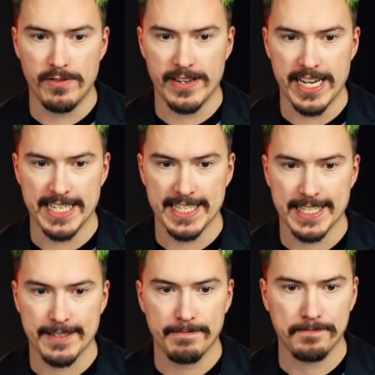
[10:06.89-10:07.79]

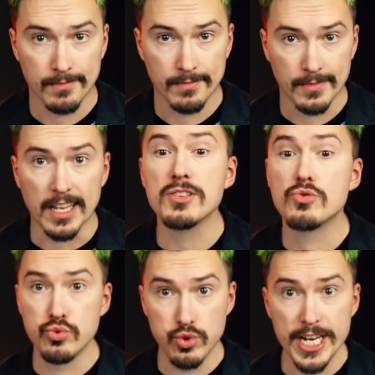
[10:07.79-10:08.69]
fast. It's
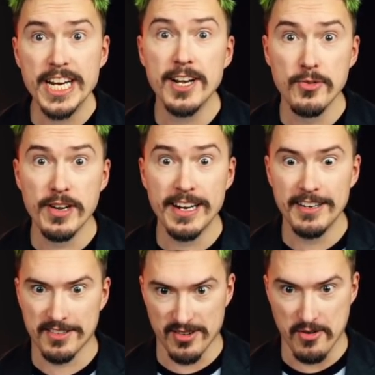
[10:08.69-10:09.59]
really,
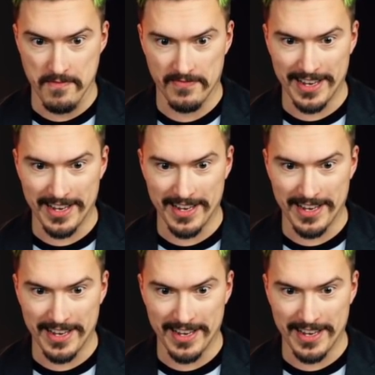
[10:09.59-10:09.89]
really slow.